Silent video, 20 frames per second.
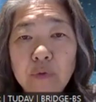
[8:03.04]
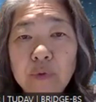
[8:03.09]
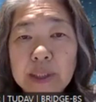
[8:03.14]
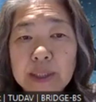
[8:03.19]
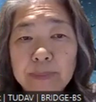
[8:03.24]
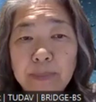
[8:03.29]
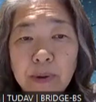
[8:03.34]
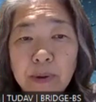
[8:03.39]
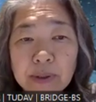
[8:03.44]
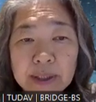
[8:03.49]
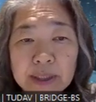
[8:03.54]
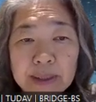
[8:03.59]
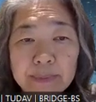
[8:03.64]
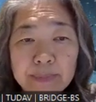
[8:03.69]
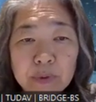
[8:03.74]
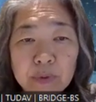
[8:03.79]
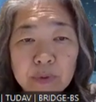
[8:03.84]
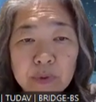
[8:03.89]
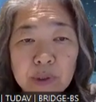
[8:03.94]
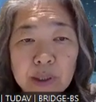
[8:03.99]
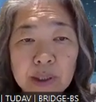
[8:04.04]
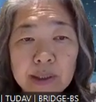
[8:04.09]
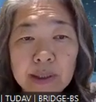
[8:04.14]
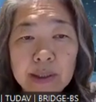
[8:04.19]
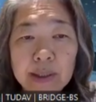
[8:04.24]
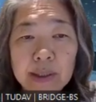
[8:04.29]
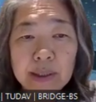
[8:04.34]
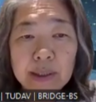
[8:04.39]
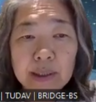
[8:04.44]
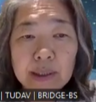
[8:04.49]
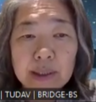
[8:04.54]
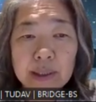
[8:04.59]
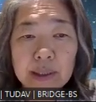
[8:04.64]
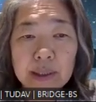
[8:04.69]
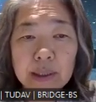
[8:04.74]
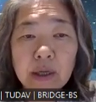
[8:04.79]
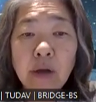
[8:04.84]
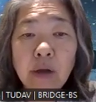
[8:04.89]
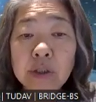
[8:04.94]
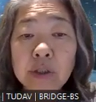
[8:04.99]
for responsible
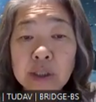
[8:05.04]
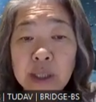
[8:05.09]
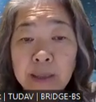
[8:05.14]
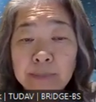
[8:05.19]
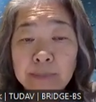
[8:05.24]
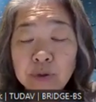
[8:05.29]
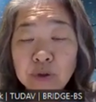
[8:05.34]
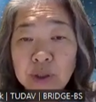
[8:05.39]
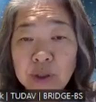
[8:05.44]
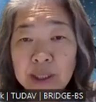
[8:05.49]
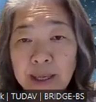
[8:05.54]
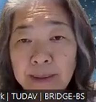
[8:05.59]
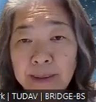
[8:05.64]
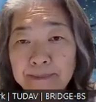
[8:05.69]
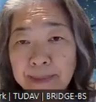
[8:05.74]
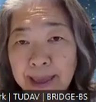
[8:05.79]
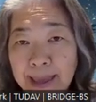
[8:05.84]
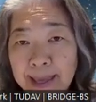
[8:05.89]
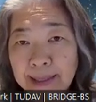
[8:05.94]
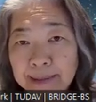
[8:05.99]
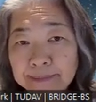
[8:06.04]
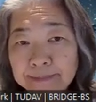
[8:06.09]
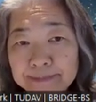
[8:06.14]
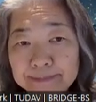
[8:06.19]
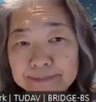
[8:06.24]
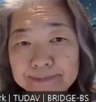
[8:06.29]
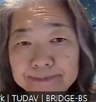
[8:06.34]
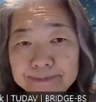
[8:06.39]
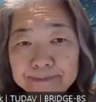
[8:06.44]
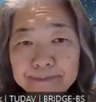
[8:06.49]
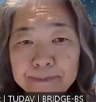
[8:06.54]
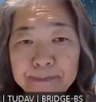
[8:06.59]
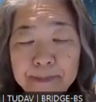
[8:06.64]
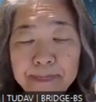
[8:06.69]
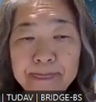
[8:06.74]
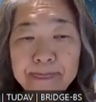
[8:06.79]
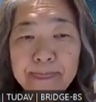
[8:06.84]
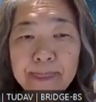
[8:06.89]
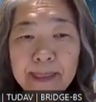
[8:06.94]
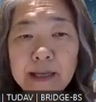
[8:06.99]
consumption campaign,
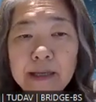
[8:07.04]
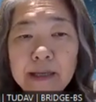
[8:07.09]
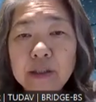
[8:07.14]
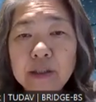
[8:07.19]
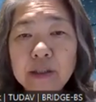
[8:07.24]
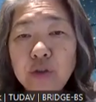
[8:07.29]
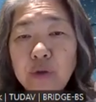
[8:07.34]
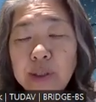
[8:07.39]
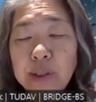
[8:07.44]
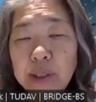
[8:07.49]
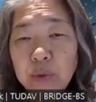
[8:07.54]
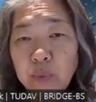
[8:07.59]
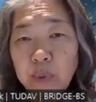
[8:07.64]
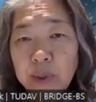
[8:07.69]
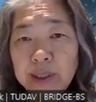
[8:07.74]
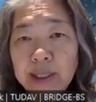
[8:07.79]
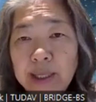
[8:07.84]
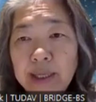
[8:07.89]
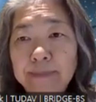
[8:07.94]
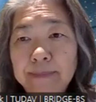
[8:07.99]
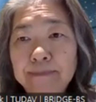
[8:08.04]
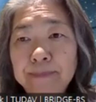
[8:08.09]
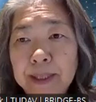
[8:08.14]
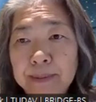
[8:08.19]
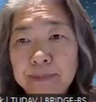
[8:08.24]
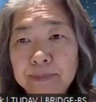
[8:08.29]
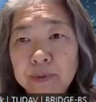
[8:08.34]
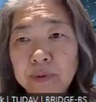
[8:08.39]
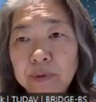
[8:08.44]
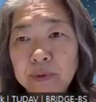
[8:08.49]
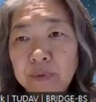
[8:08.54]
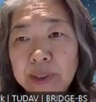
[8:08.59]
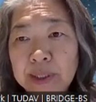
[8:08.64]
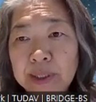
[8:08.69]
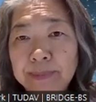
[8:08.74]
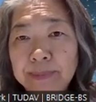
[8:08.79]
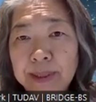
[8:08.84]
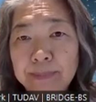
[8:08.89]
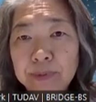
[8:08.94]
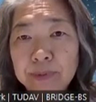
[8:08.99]
so that when the
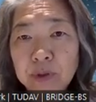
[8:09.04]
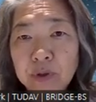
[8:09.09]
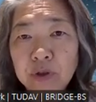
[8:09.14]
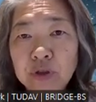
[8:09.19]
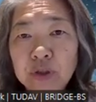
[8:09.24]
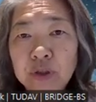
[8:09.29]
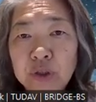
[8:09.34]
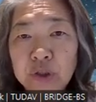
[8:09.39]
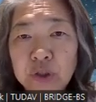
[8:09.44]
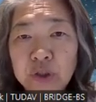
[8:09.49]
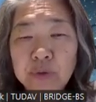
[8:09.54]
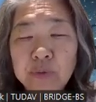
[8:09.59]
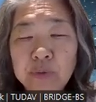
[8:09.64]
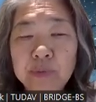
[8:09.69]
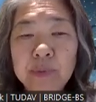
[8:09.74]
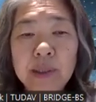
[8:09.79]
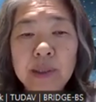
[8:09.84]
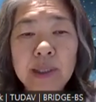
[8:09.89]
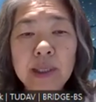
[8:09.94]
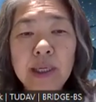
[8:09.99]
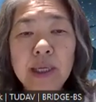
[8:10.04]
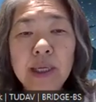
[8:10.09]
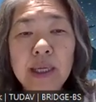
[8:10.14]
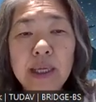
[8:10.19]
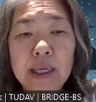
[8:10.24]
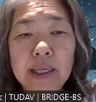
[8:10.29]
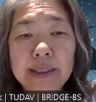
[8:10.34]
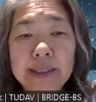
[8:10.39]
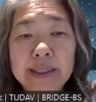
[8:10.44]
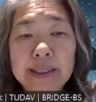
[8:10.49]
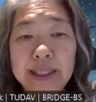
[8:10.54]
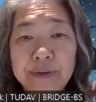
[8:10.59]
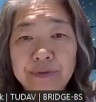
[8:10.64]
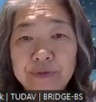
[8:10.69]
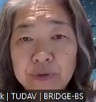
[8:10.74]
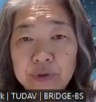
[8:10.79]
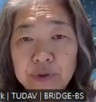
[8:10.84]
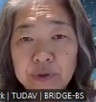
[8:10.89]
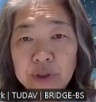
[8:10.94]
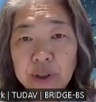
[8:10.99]
people consume
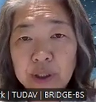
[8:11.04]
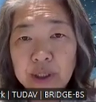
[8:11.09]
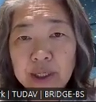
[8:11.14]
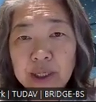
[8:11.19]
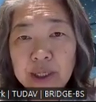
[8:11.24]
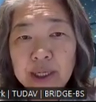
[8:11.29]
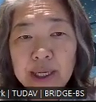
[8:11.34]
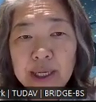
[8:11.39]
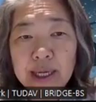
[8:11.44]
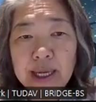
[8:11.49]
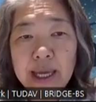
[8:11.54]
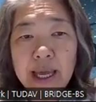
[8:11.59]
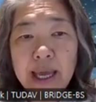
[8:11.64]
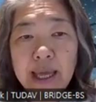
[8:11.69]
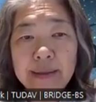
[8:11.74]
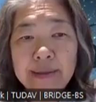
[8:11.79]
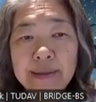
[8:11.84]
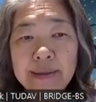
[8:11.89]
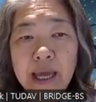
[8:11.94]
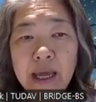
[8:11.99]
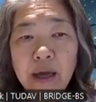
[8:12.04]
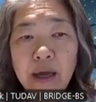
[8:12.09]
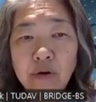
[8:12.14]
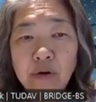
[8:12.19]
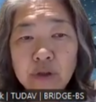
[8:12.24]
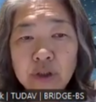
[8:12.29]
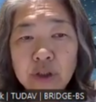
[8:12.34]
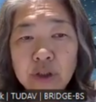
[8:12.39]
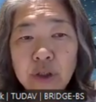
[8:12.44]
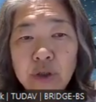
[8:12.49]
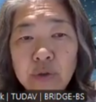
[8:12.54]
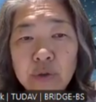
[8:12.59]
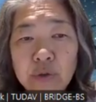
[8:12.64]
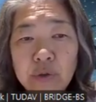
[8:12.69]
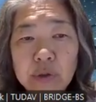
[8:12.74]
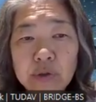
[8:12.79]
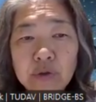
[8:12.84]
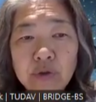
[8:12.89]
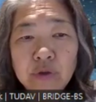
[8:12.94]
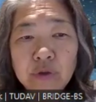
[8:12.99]
seafood, they
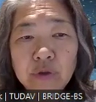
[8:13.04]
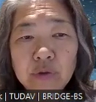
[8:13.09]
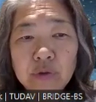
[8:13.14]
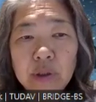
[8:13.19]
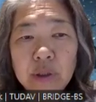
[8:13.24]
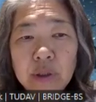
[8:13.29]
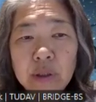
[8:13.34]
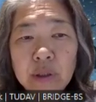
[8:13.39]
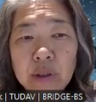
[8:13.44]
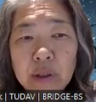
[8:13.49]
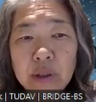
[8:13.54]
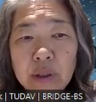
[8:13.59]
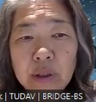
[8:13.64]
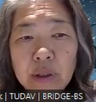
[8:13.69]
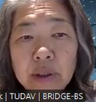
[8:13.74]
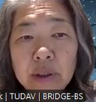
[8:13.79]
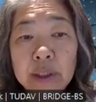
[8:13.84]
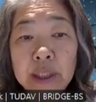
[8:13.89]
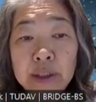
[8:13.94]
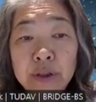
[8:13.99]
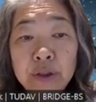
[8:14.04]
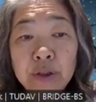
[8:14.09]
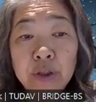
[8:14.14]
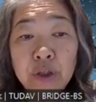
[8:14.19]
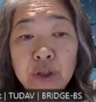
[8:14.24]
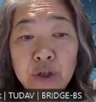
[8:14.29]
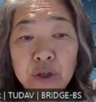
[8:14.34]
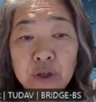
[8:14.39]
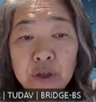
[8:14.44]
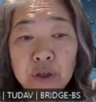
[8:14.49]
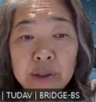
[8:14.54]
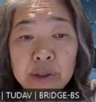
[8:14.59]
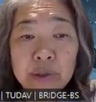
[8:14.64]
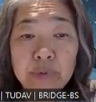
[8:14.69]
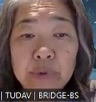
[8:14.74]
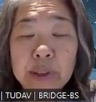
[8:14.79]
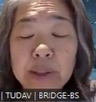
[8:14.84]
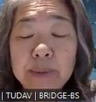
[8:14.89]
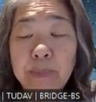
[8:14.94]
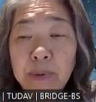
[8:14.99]
also need to learn
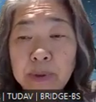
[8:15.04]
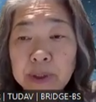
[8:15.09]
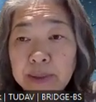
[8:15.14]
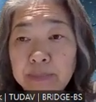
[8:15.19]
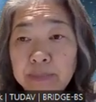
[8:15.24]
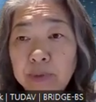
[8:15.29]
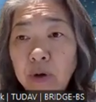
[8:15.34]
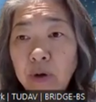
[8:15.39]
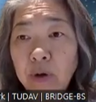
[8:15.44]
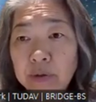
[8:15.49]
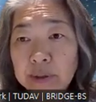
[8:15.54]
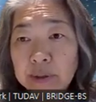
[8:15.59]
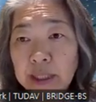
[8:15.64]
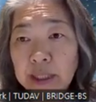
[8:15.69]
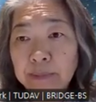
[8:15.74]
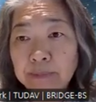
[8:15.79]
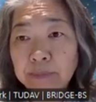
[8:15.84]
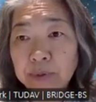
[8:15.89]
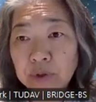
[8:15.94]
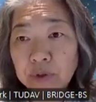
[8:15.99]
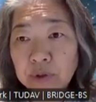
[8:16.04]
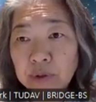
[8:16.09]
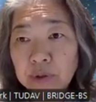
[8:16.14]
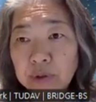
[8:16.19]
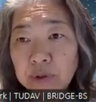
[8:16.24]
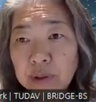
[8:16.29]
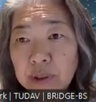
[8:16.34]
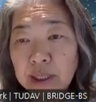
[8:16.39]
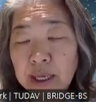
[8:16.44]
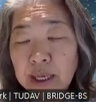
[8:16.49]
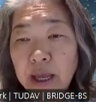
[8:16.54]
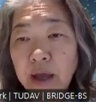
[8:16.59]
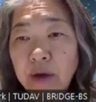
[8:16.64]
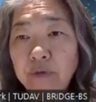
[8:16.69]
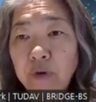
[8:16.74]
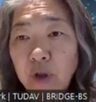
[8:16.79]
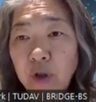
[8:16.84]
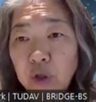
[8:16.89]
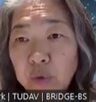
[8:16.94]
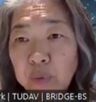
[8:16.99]
the responsible consumption,
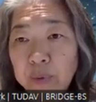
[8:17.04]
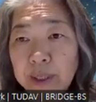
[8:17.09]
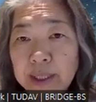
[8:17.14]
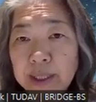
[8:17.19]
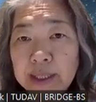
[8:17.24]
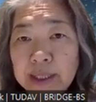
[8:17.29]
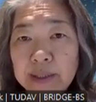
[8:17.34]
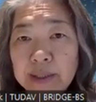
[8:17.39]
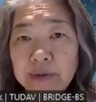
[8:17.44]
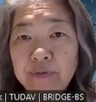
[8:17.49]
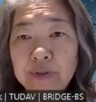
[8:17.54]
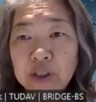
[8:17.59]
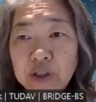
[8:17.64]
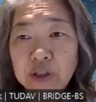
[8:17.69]
following the